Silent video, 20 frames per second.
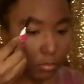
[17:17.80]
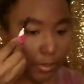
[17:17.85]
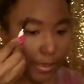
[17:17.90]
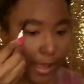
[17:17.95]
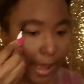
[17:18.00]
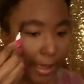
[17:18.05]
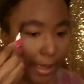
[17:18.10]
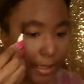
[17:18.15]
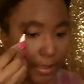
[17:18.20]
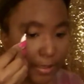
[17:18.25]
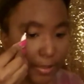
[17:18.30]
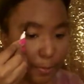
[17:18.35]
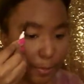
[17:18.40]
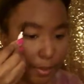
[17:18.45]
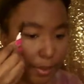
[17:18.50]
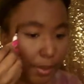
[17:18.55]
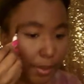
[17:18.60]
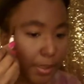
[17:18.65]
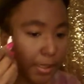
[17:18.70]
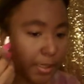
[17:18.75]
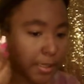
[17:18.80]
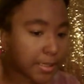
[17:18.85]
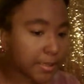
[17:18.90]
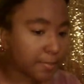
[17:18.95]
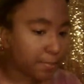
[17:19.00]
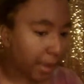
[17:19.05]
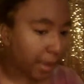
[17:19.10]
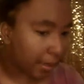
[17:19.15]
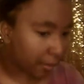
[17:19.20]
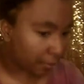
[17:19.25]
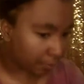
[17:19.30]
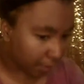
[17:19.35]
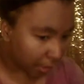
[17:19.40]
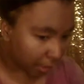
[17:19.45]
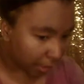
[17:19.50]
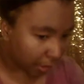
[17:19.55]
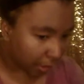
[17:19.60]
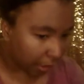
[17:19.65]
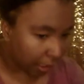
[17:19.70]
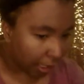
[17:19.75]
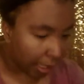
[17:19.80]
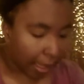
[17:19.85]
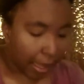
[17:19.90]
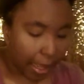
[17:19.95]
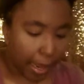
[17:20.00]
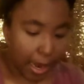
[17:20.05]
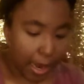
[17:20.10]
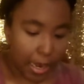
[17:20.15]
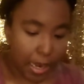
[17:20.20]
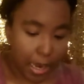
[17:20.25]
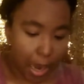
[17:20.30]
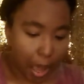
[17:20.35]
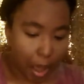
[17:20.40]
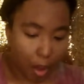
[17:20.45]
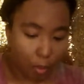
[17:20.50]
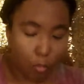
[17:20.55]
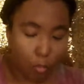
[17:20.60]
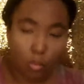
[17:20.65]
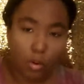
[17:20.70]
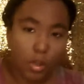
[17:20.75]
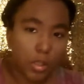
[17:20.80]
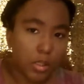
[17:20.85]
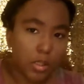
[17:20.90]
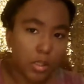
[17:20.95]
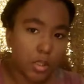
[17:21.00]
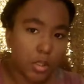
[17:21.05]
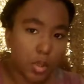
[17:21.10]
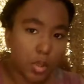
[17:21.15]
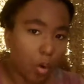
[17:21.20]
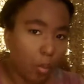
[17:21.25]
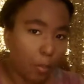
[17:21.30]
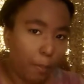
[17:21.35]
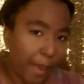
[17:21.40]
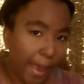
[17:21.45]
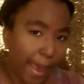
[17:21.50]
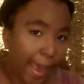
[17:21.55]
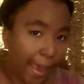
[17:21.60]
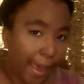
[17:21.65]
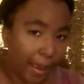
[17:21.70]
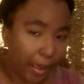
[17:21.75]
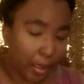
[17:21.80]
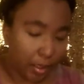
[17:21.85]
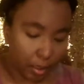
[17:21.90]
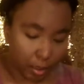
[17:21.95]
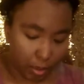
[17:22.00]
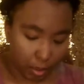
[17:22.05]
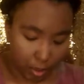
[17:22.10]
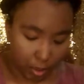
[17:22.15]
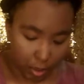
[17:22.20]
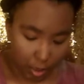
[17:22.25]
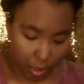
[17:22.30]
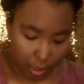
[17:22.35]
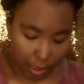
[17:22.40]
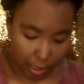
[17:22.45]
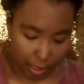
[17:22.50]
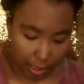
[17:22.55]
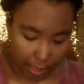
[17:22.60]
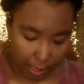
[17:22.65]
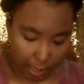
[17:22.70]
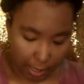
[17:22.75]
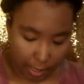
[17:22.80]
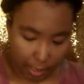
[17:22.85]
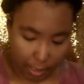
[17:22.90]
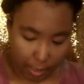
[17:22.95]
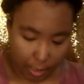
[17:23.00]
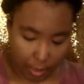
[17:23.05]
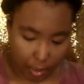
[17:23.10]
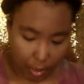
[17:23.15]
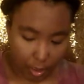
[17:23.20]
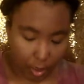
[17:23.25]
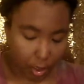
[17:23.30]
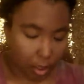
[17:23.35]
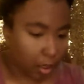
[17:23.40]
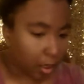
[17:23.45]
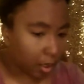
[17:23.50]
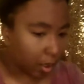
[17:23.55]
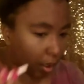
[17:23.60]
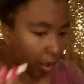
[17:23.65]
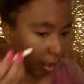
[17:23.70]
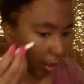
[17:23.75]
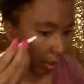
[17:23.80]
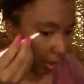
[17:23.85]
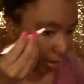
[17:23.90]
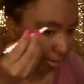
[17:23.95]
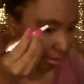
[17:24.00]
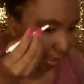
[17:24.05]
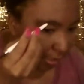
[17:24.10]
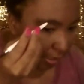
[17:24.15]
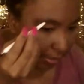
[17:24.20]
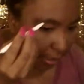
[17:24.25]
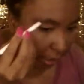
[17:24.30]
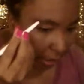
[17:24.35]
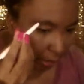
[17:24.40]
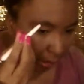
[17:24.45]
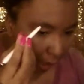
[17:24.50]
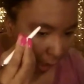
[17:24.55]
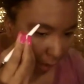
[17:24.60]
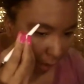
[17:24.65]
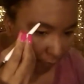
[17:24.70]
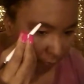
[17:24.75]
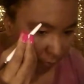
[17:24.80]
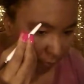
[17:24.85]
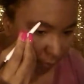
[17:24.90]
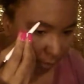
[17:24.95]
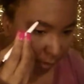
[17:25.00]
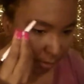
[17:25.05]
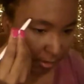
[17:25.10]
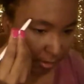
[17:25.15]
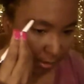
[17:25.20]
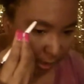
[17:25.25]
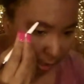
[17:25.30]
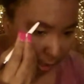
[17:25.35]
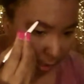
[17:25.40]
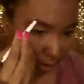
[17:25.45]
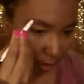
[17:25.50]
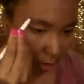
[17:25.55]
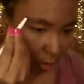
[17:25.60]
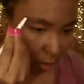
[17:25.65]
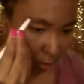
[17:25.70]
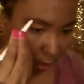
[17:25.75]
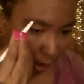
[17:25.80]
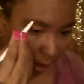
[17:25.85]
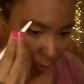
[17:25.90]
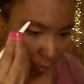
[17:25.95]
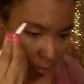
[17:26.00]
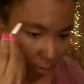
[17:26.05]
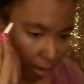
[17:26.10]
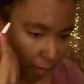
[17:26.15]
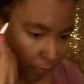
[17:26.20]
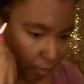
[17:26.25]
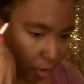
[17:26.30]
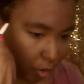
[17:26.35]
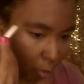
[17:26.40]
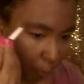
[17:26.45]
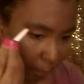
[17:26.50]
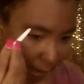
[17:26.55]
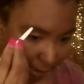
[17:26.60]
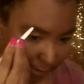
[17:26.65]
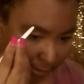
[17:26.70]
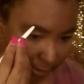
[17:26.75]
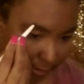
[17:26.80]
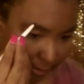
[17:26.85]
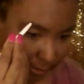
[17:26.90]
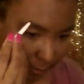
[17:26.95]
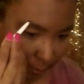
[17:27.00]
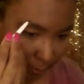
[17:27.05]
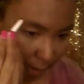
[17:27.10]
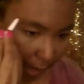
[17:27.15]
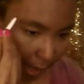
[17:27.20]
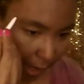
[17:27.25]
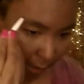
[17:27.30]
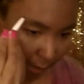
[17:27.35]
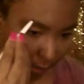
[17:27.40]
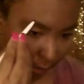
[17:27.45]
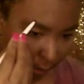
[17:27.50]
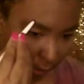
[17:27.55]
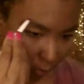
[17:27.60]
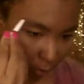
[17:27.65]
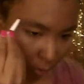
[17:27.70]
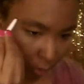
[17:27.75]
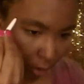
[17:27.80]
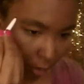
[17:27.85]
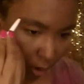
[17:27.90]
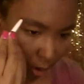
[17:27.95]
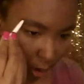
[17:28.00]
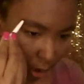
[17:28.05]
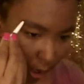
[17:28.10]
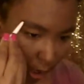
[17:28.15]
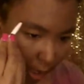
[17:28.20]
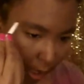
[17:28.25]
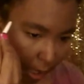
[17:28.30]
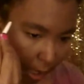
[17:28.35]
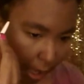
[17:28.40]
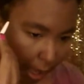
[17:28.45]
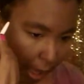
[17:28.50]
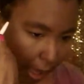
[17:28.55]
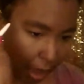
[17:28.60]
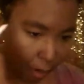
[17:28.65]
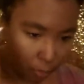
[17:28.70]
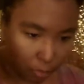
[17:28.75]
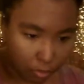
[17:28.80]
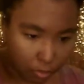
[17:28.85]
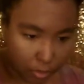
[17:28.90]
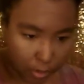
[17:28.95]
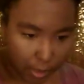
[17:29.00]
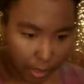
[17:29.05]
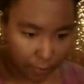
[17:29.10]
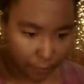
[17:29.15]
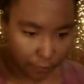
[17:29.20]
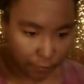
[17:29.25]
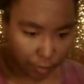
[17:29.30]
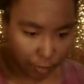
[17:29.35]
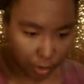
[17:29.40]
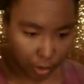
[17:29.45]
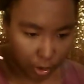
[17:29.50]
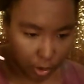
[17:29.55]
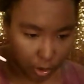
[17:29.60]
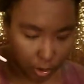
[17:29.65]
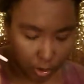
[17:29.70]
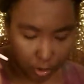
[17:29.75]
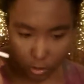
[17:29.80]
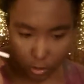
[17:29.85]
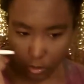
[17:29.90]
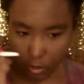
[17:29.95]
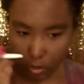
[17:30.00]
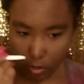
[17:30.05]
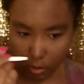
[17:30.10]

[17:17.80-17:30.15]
that experience made me not want to go back. And it takes a lot for me to say, oh, I will never go back to somebody, or I will never